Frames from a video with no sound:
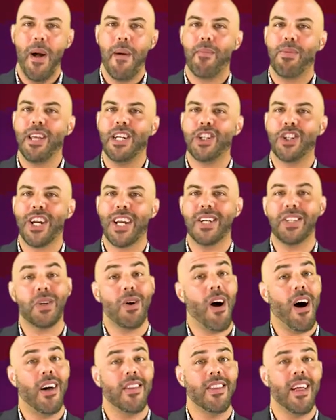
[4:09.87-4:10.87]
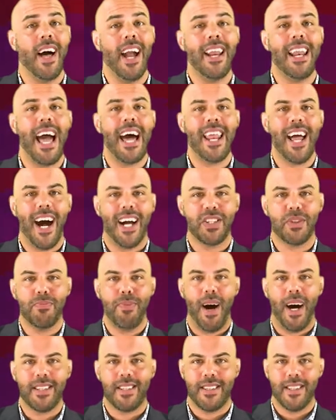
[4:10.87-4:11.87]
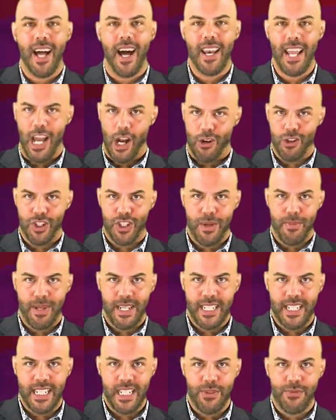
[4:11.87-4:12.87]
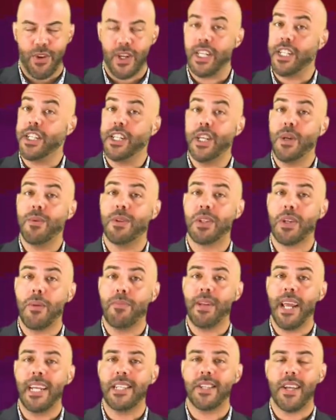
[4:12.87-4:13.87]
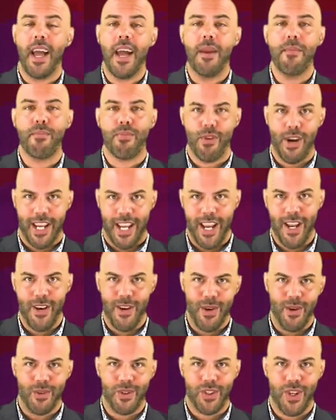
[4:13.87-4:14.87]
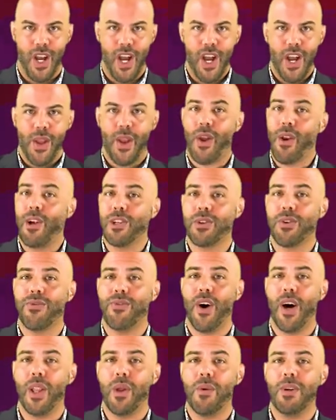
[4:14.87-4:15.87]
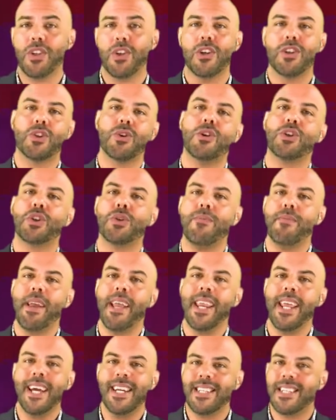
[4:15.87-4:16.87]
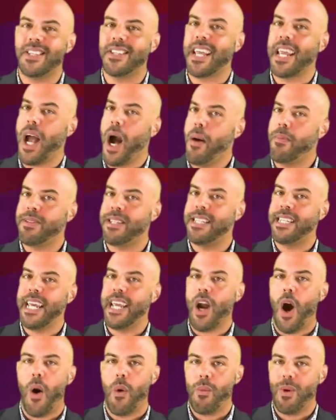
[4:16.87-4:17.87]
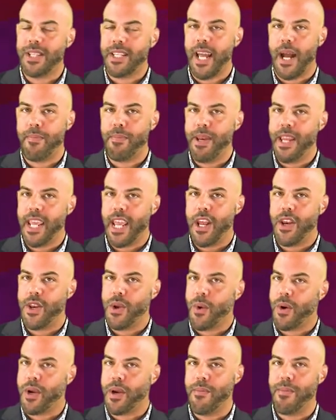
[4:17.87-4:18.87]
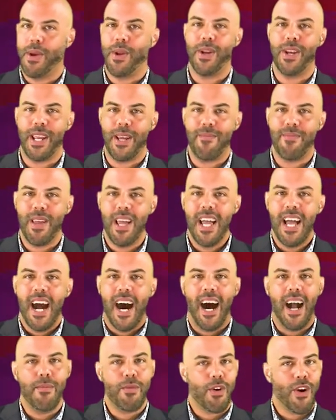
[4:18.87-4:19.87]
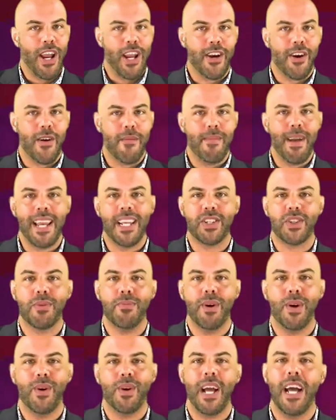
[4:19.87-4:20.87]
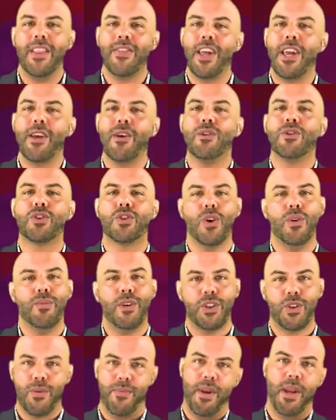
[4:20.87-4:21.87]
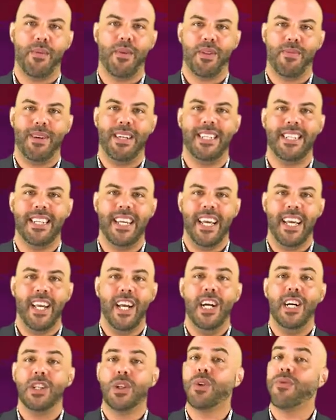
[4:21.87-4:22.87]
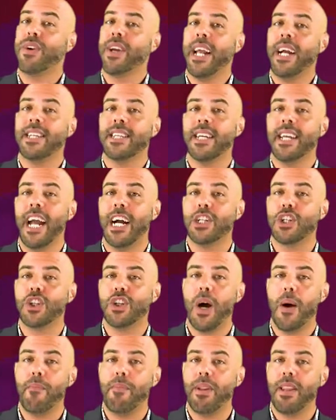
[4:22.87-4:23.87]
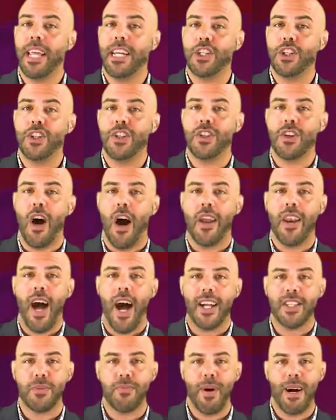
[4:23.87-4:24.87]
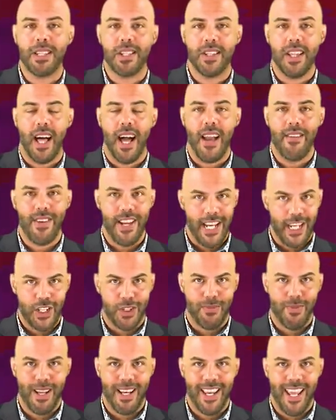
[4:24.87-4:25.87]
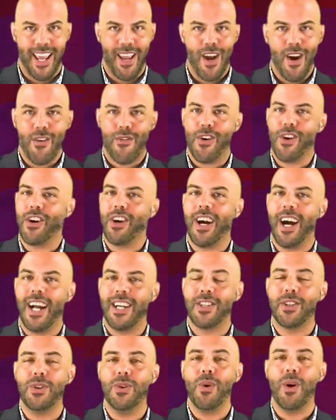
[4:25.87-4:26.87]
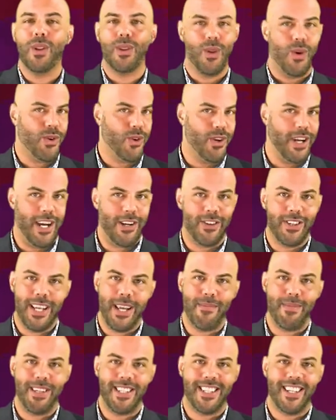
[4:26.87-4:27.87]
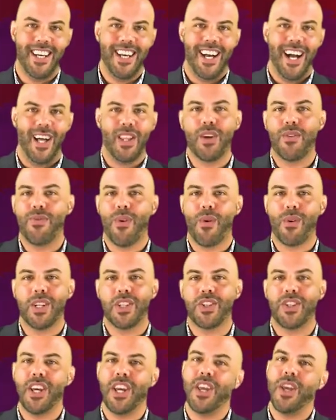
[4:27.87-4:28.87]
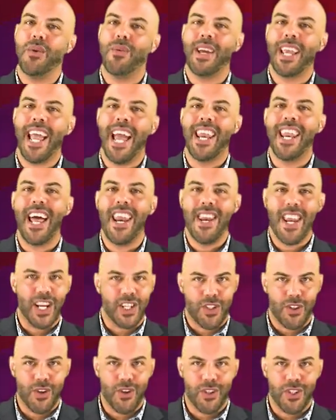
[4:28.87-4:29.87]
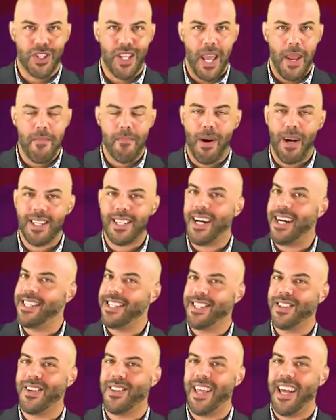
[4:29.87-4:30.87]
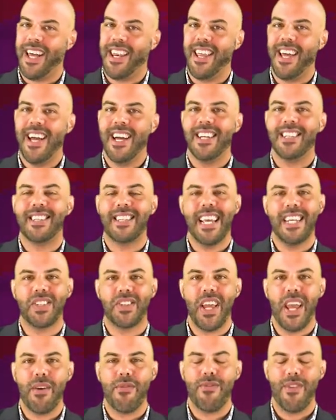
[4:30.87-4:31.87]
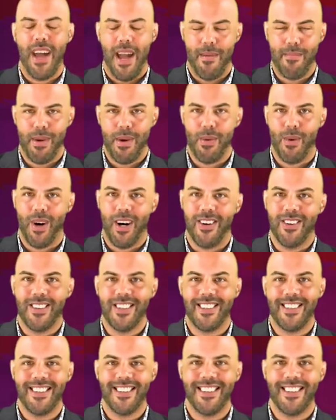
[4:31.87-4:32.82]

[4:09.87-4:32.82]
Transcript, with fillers: Please check us out online at hotspots.lgbt for continuous updates and breaking news. You can also follow us on social media to stay up to date on what's happening in your community. I'm your anchor, Manny Simone, and thank you so much for being with me today. Don't forget to catch Sean Palacios on Hotspots Live each Monday for your guide to local entertainment. I look forward to seeing you again next Thursday, but until then, stay safe and be well.